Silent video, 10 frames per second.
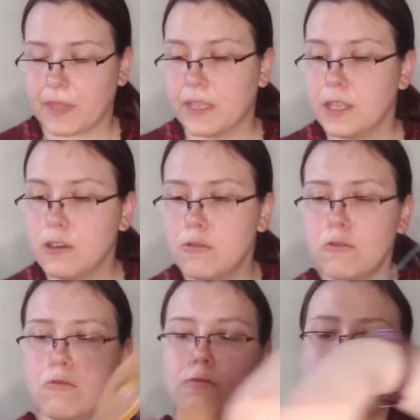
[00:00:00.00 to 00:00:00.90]
you
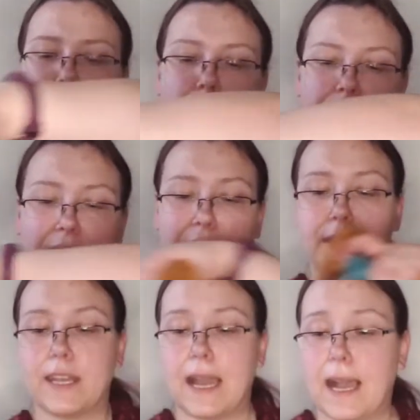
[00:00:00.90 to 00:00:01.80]
will be
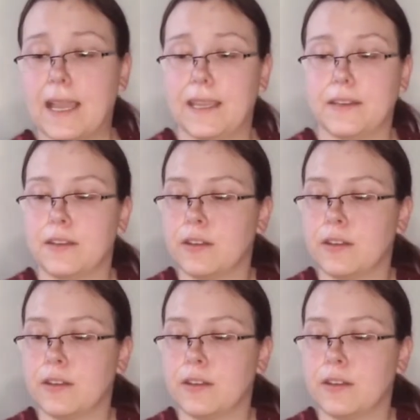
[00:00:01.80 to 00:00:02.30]
tied